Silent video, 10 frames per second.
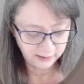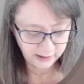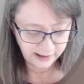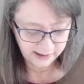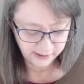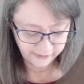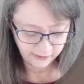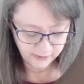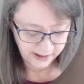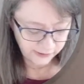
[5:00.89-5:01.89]
all kinds of
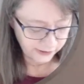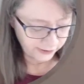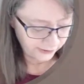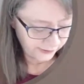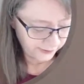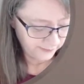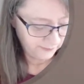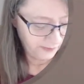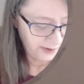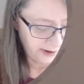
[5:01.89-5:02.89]
erasers.
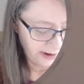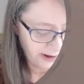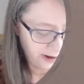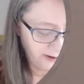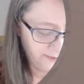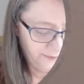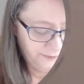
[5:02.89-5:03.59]
There you go.